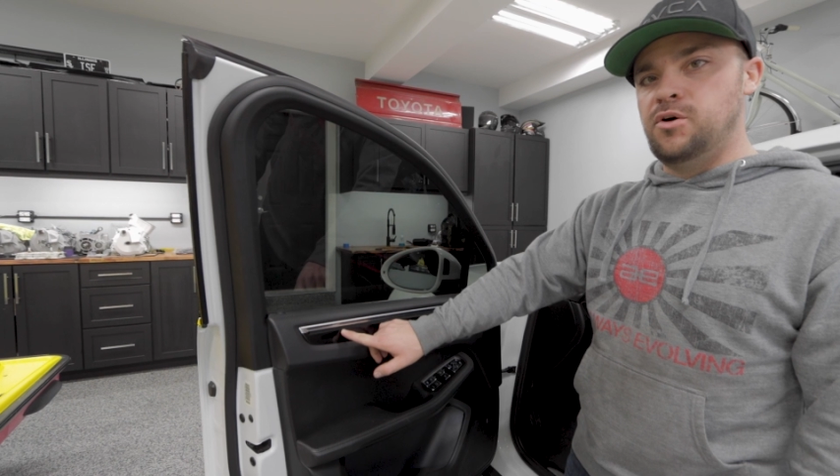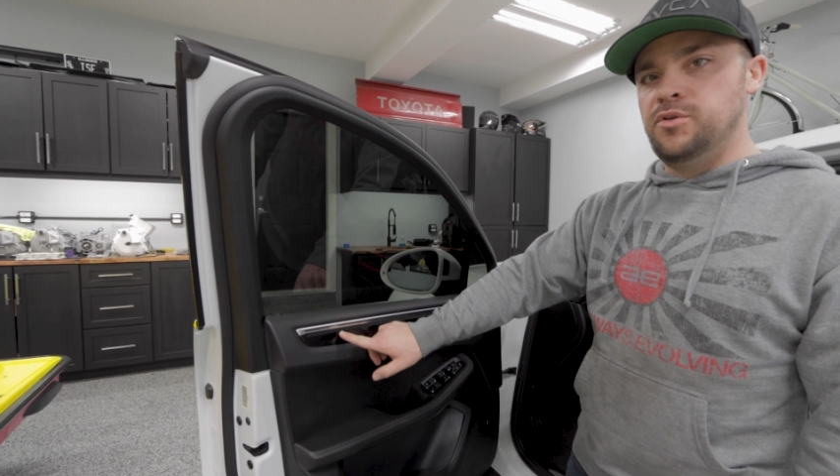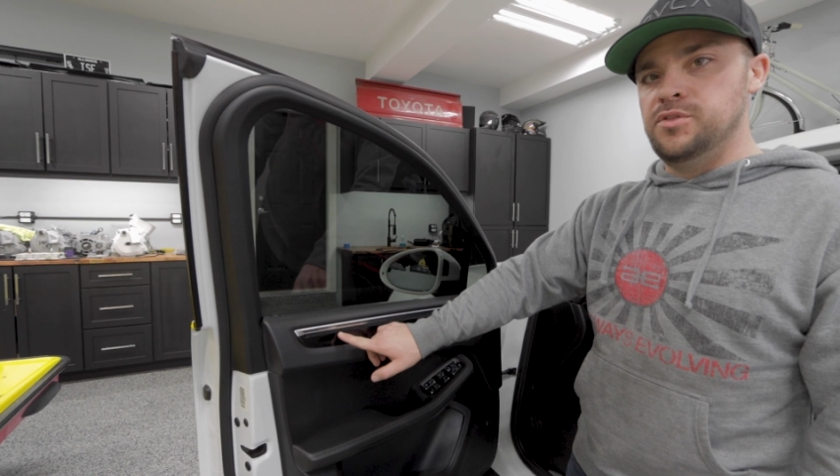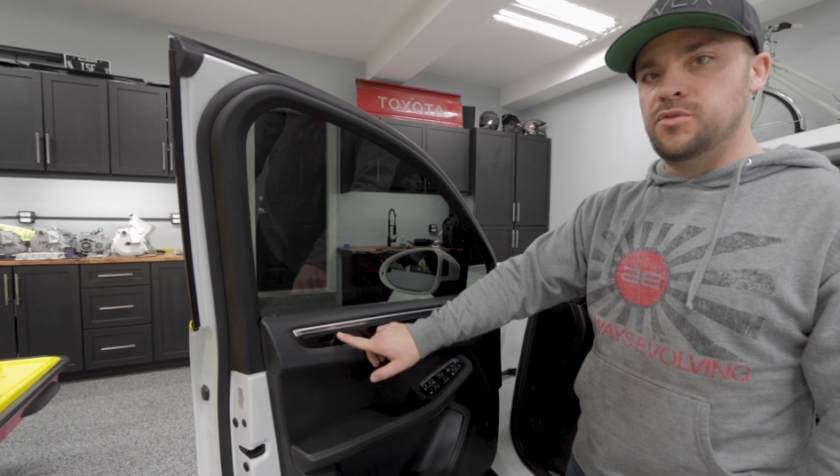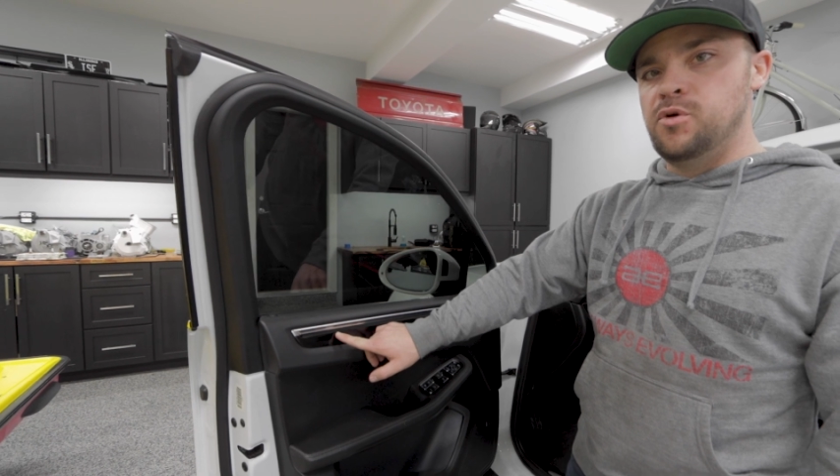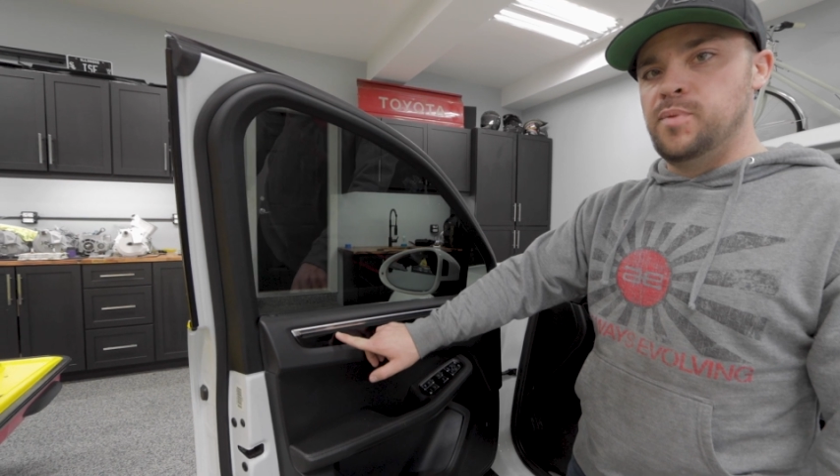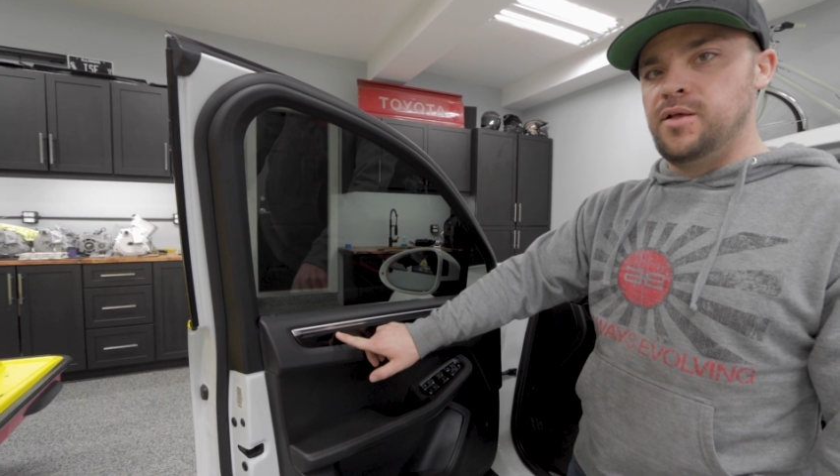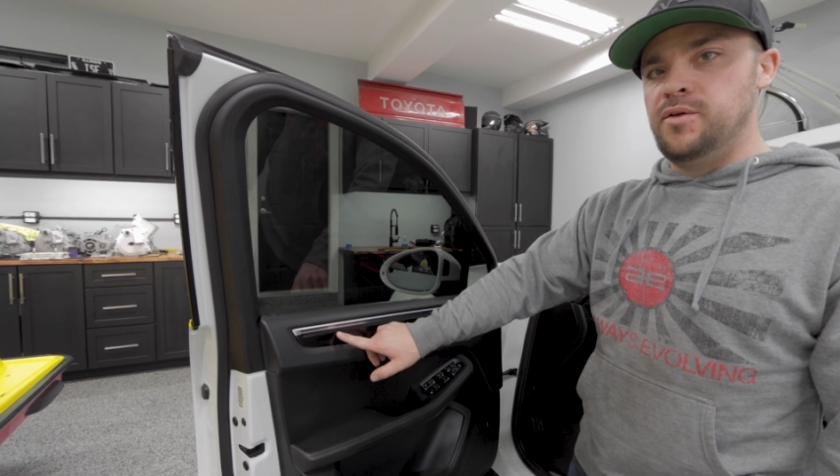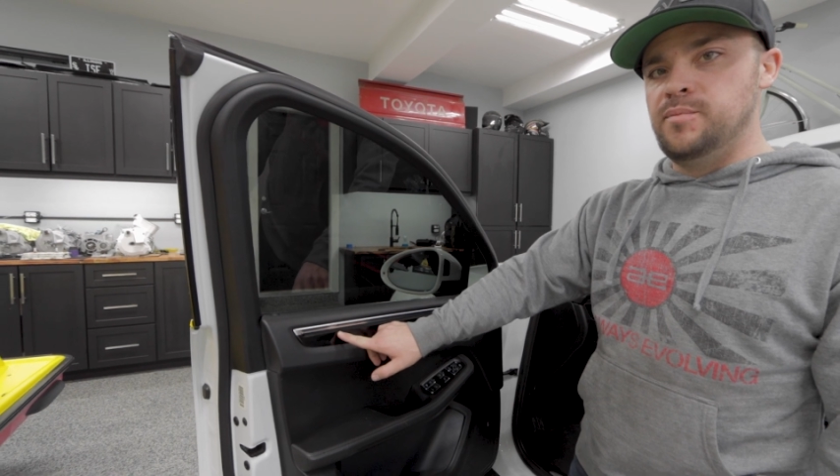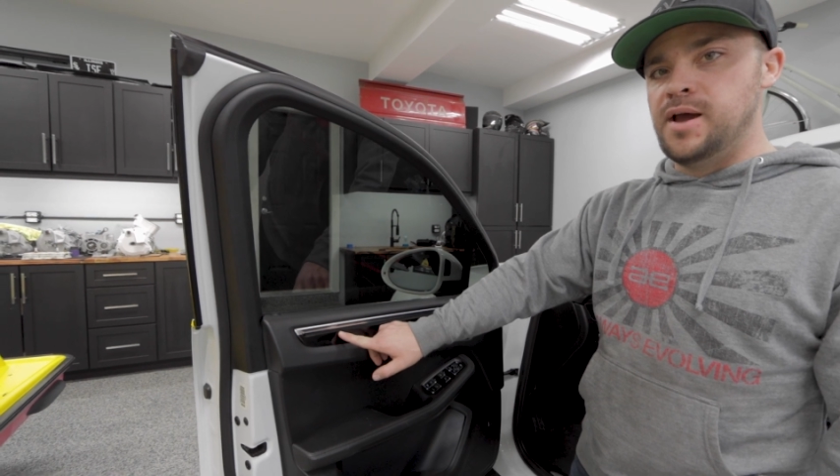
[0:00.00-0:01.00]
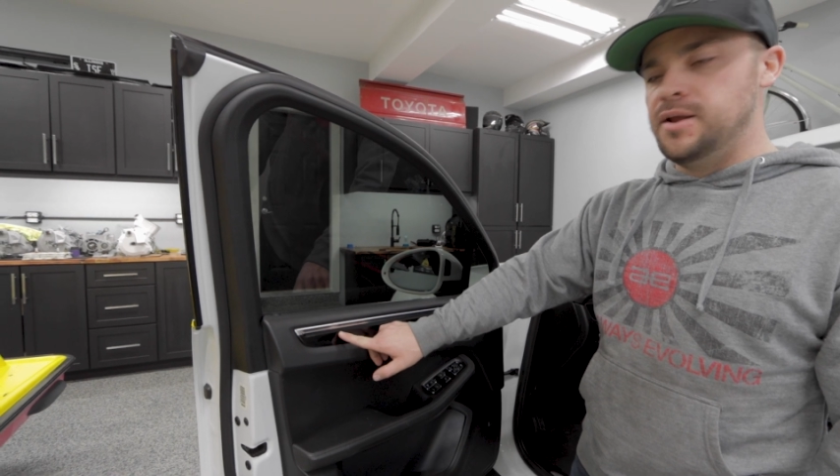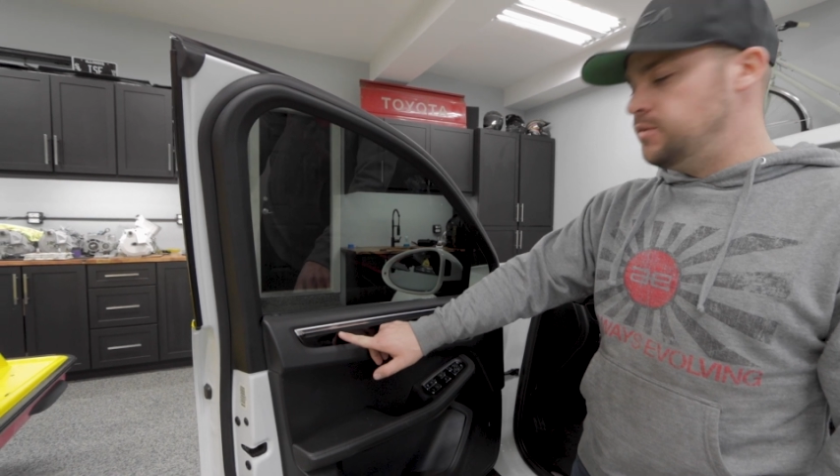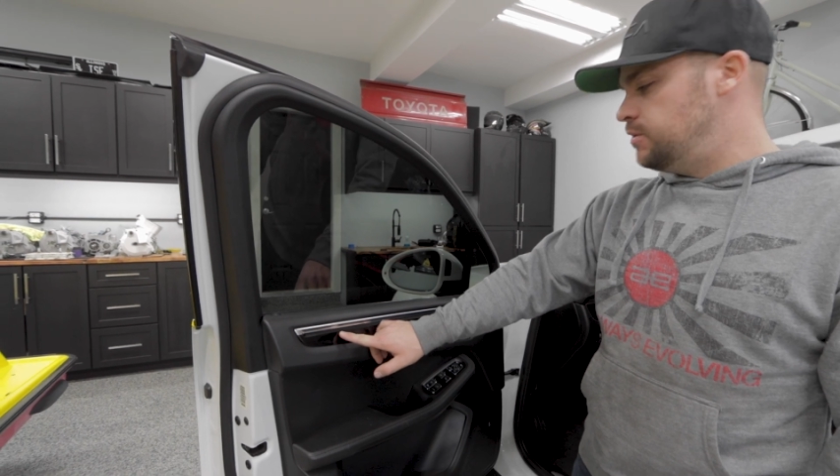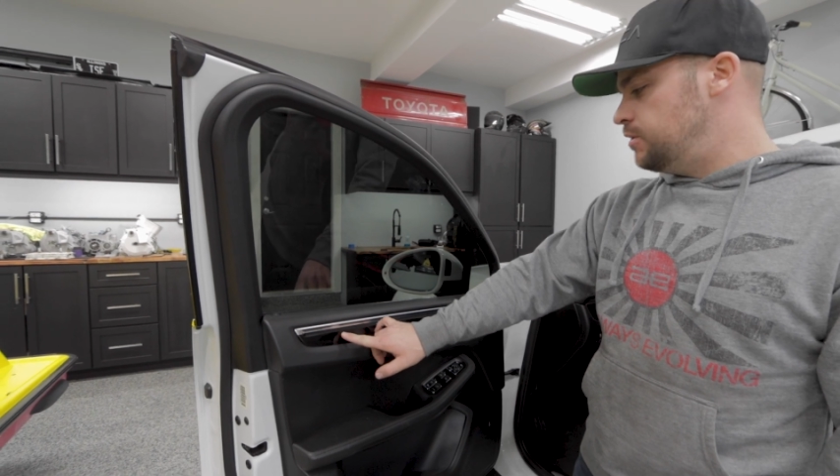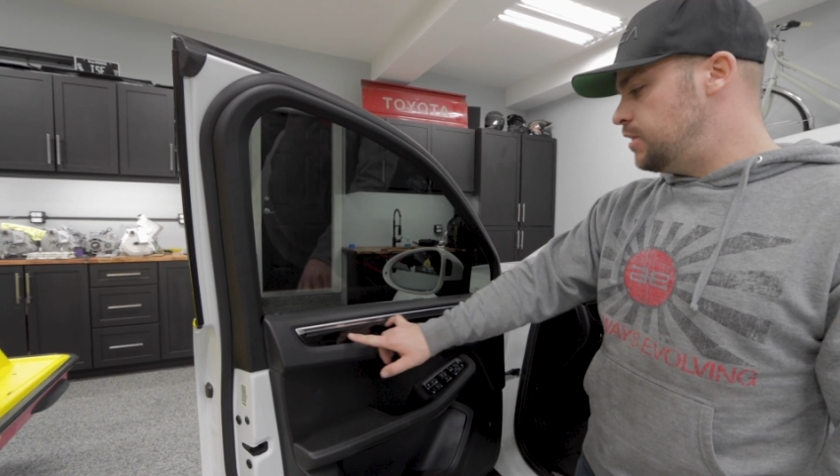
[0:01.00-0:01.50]
are holding the door panel in
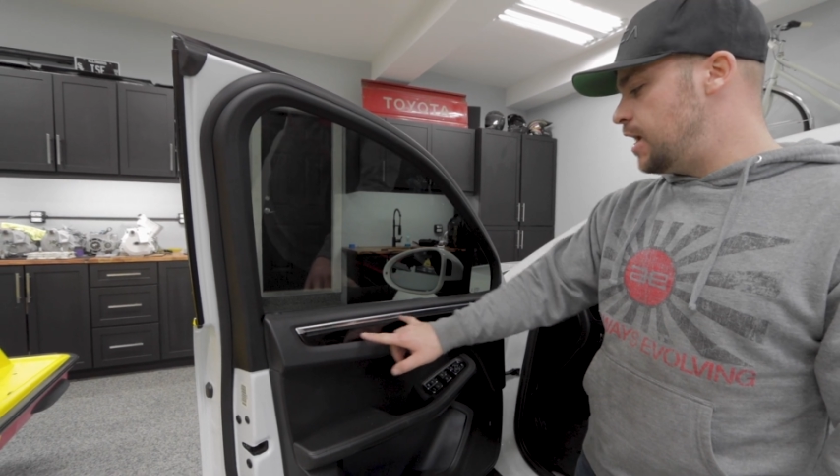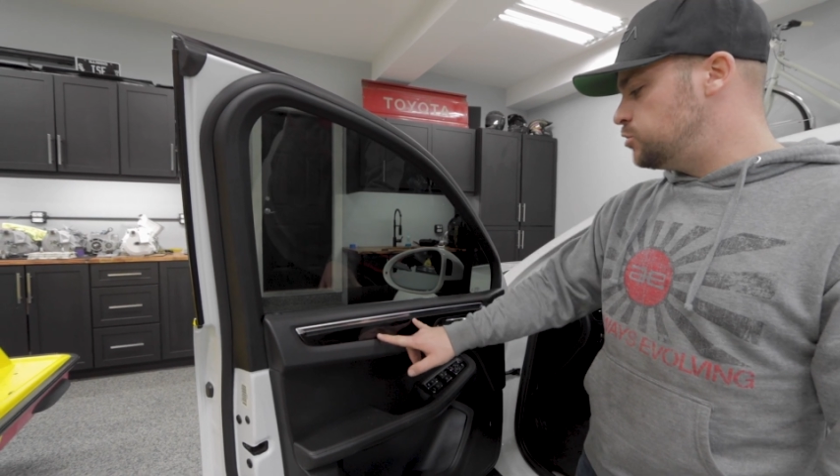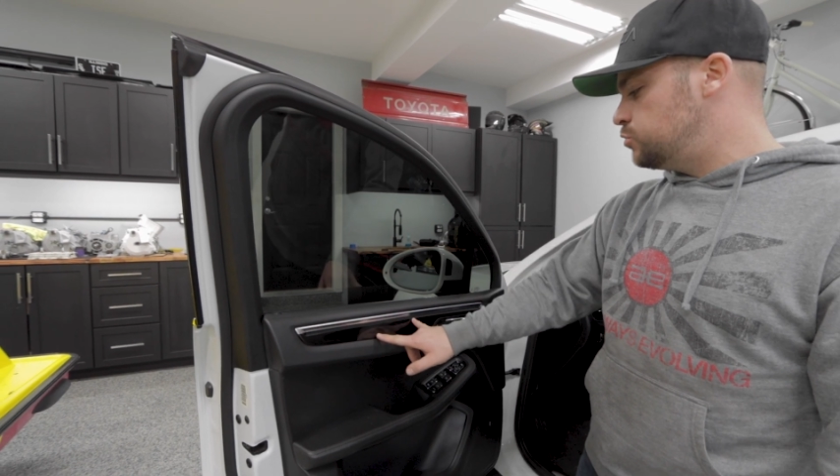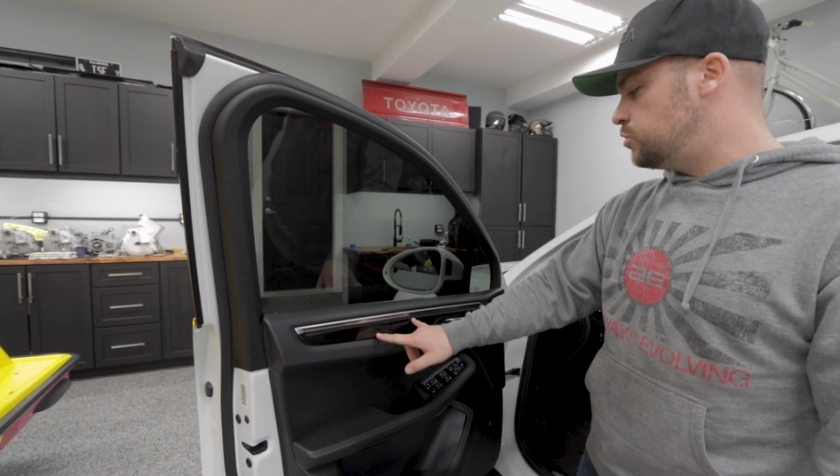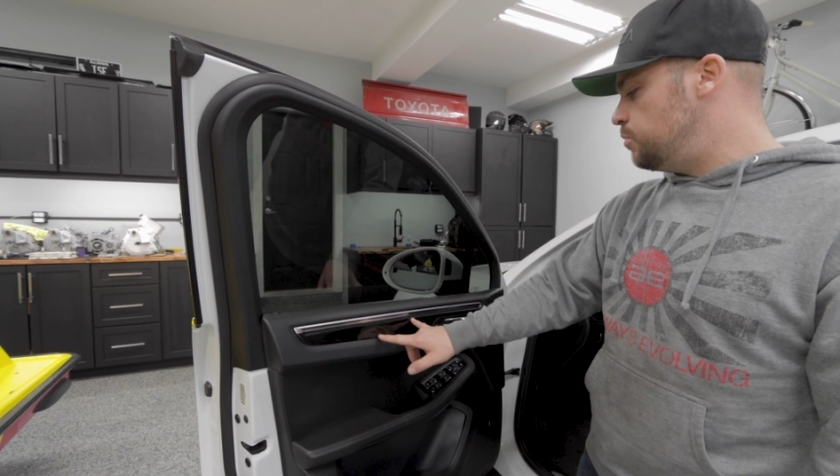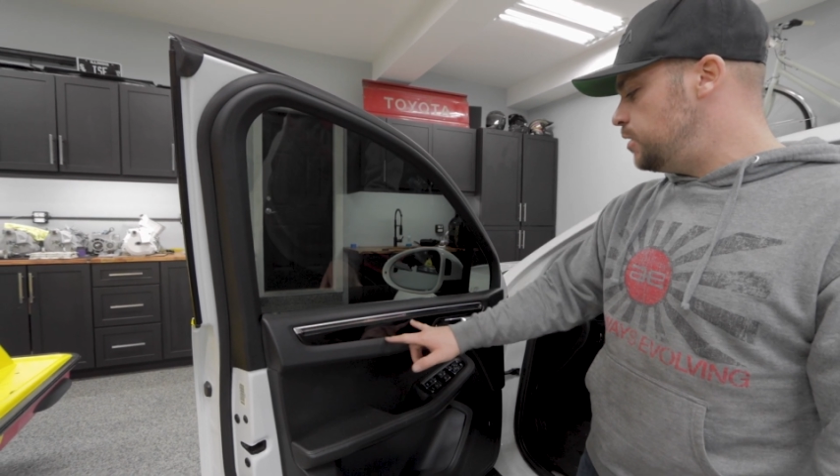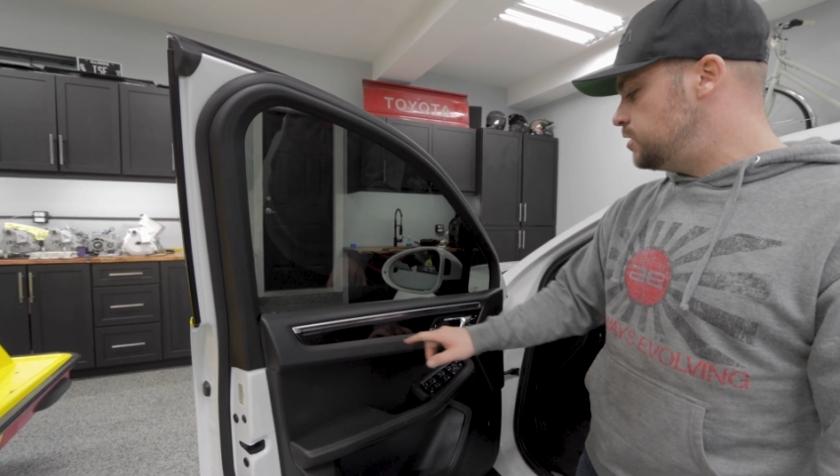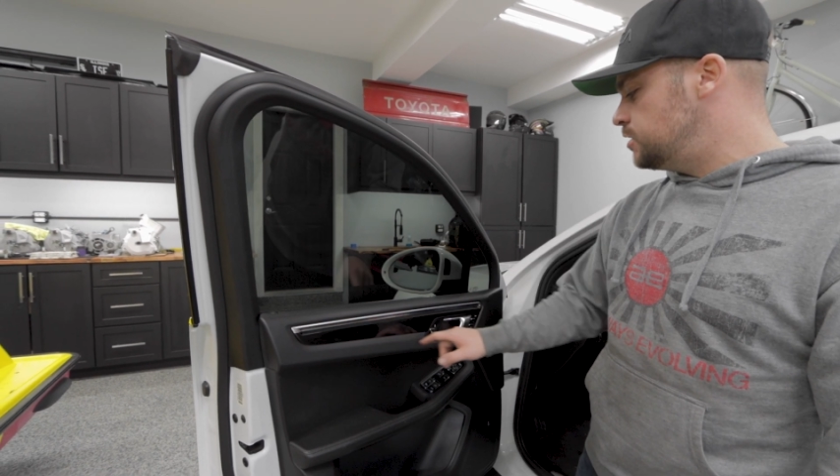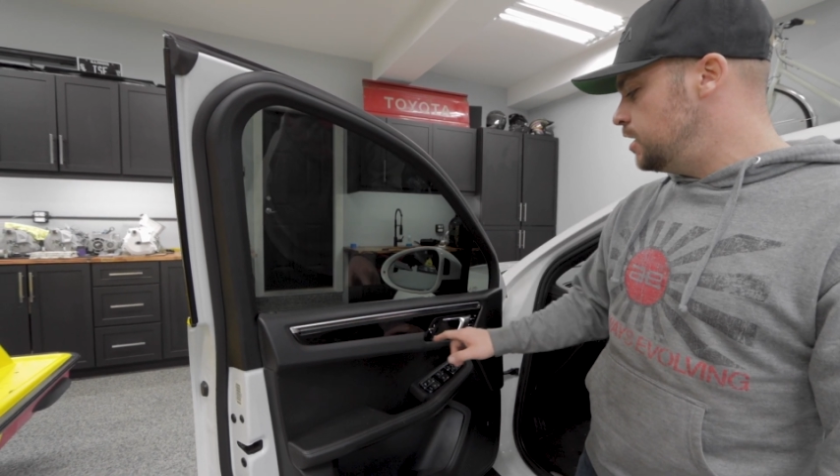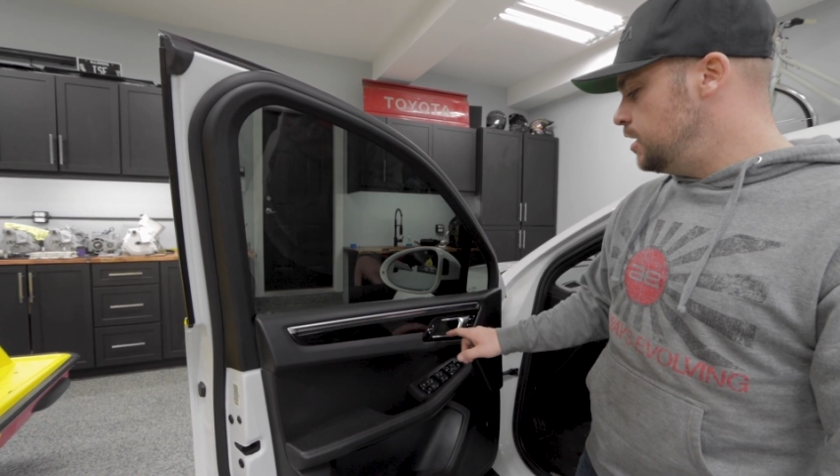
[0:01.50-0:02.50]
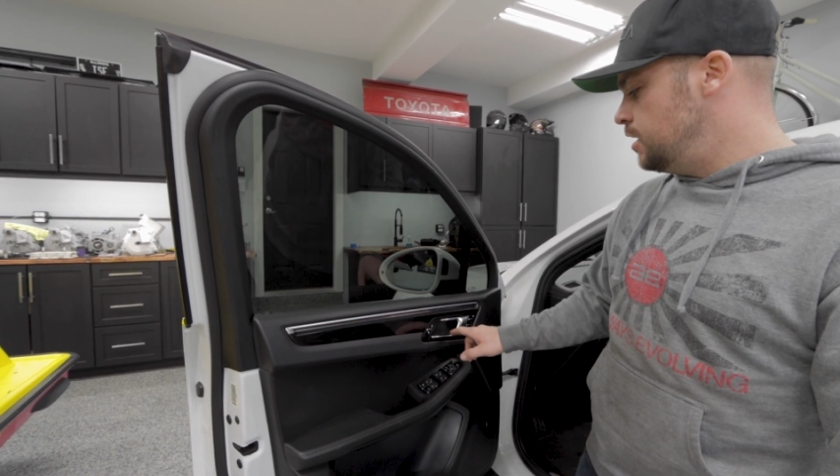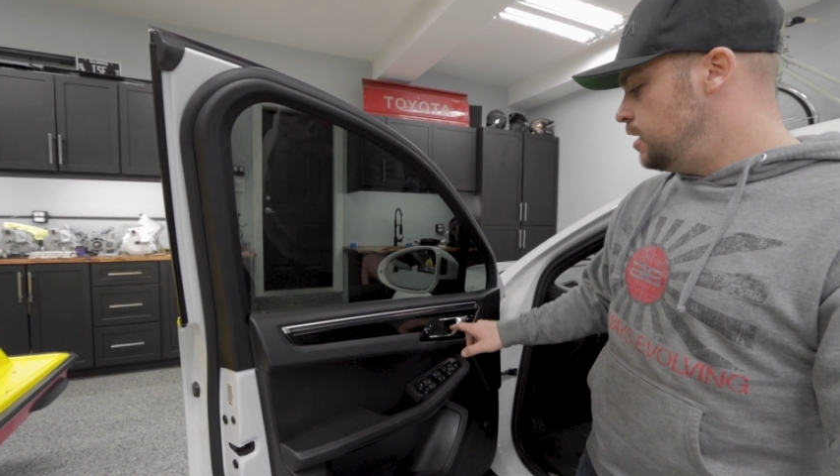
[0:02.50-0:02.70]
behind the actual trim piece.